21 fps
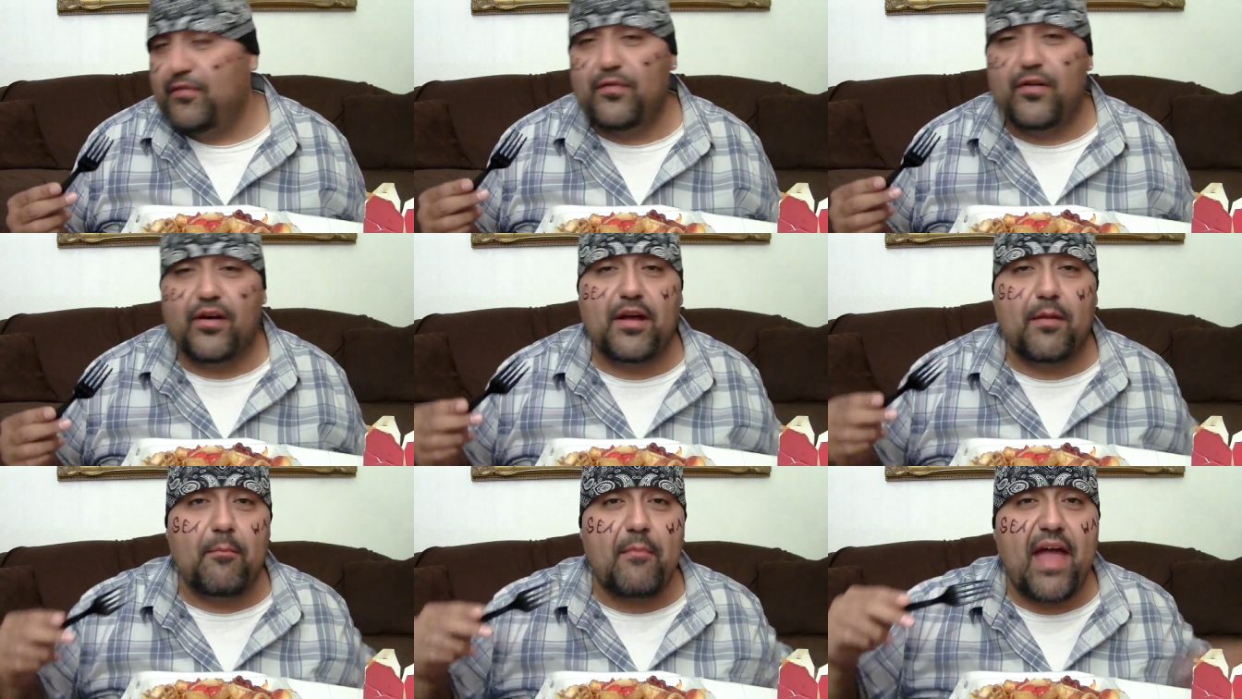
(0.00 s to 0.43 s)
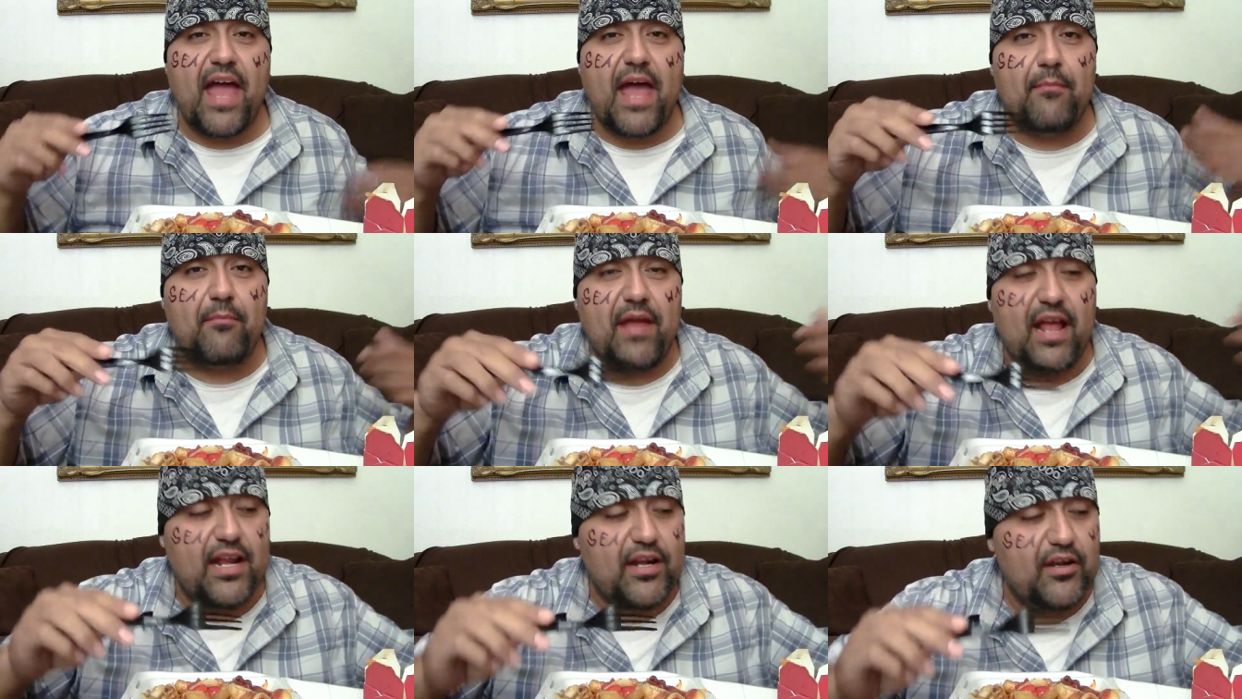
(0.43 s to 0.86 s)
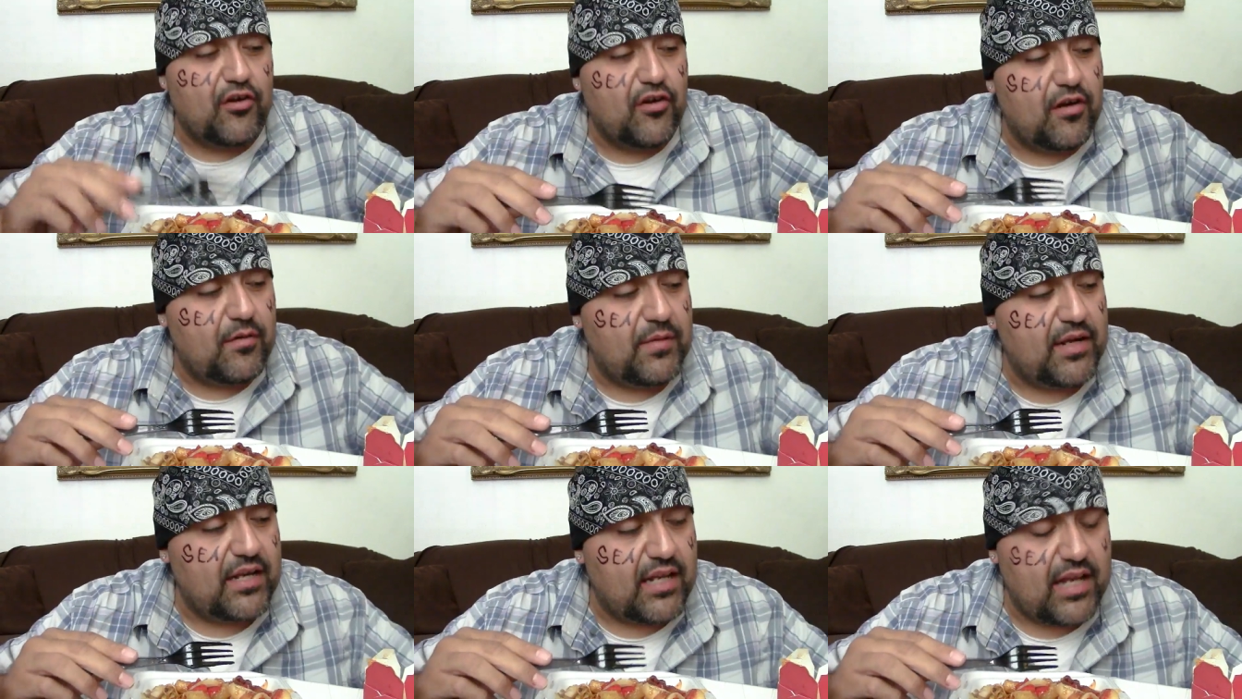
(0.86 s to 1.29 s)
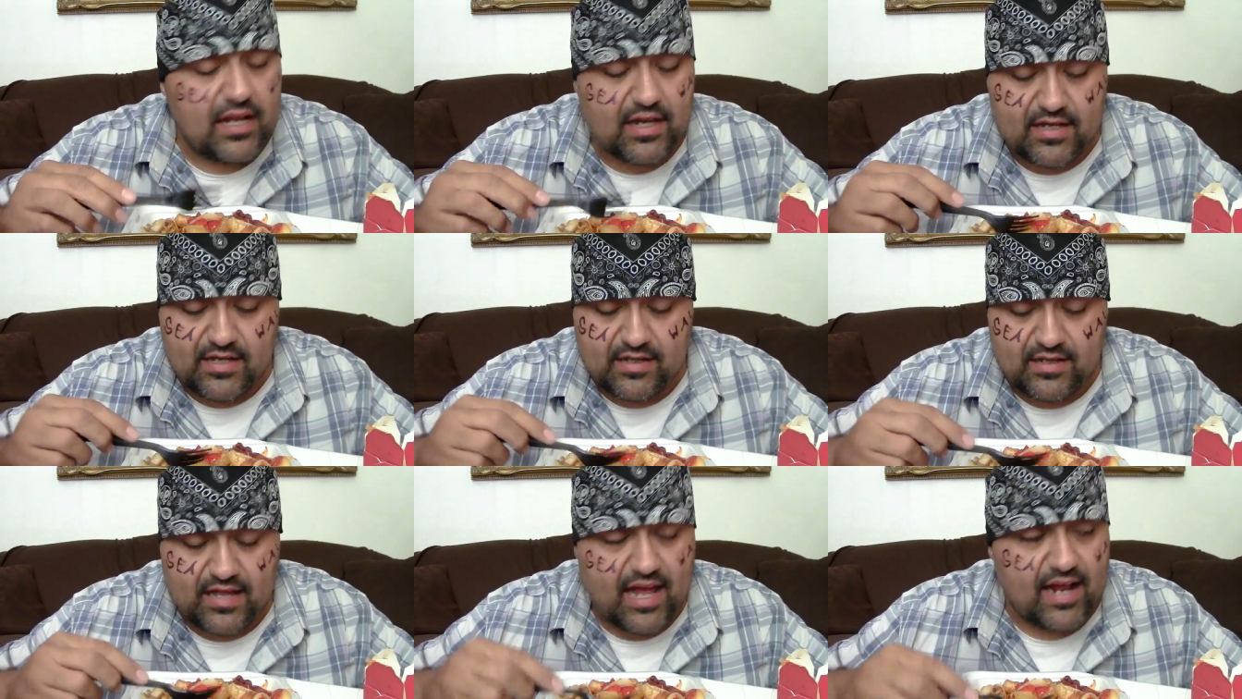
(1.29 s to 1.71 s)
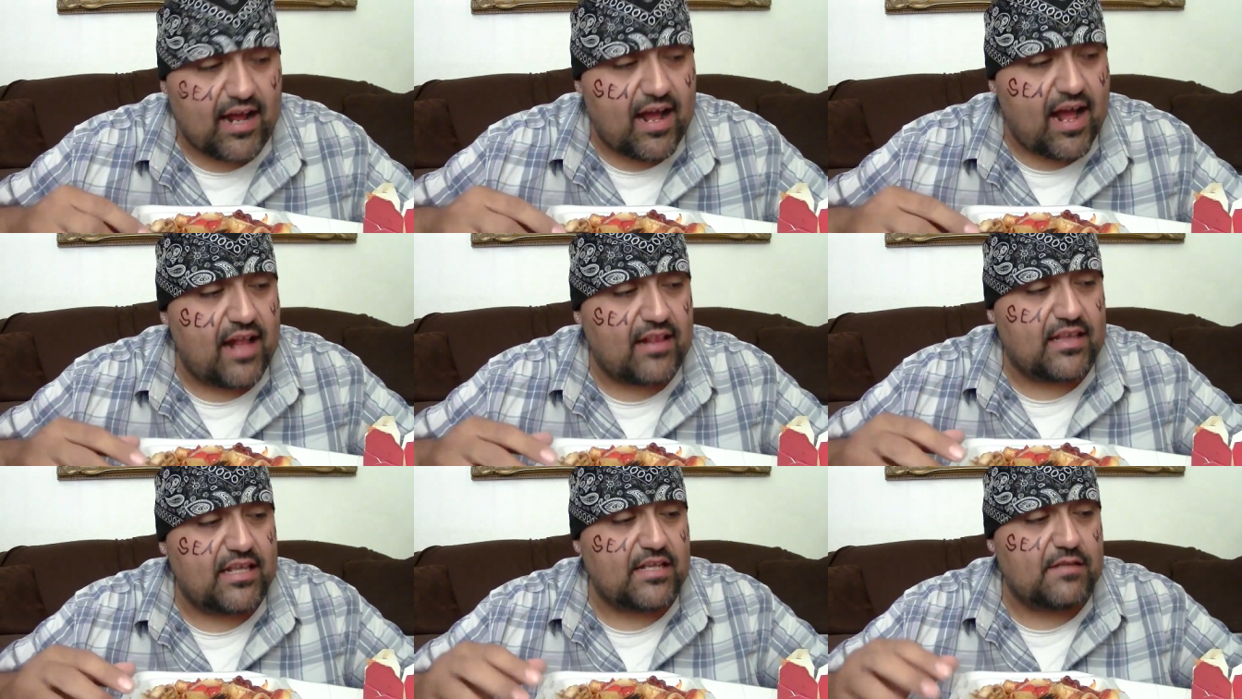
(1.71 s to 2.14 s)
fucking madman, you know what I mean? Like, I
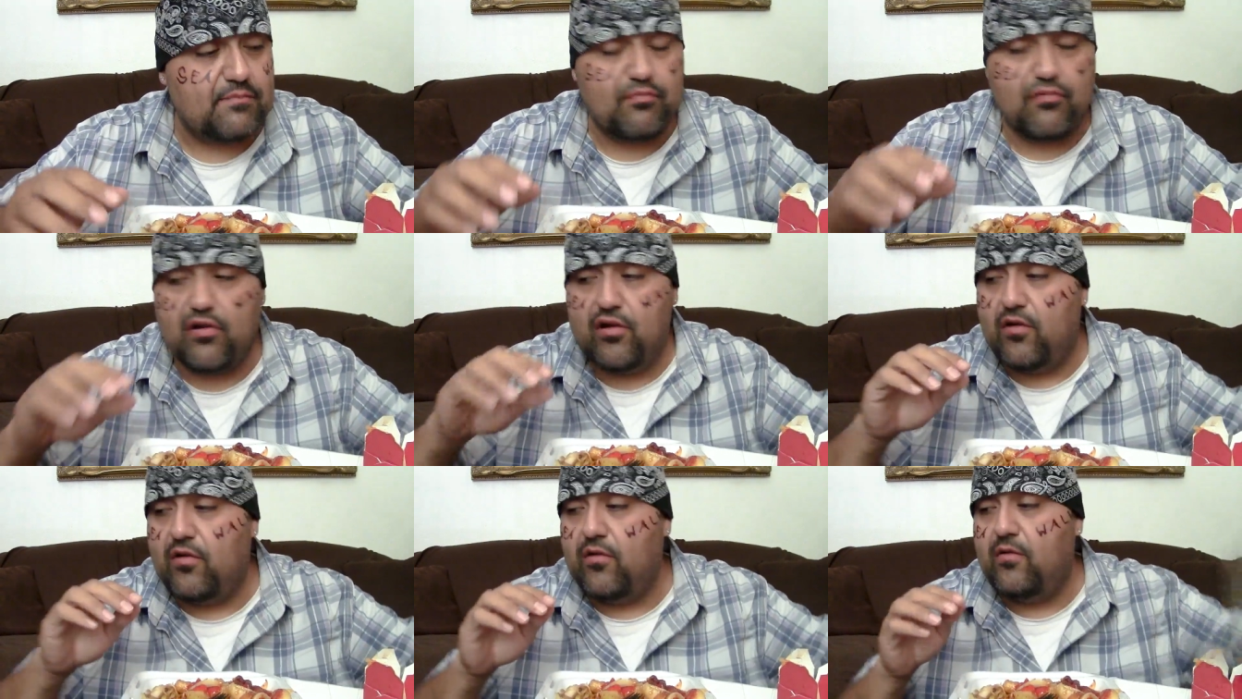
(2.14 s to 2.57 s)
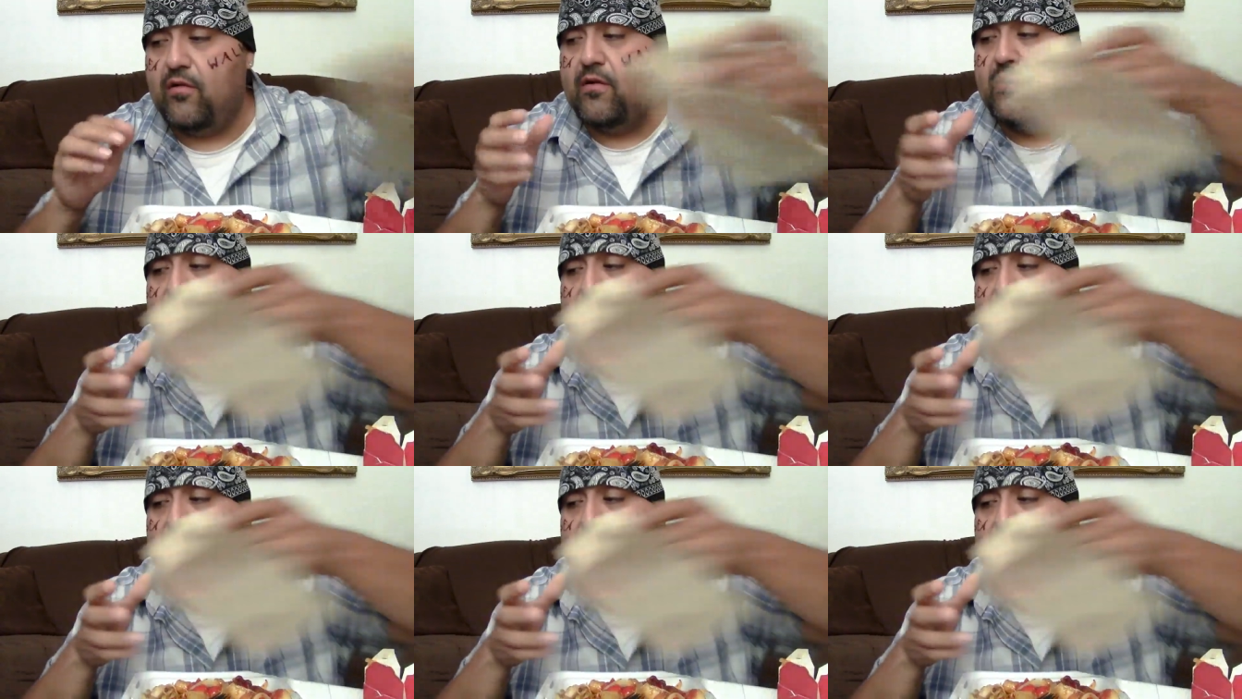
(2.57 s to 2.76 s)
got this, bro.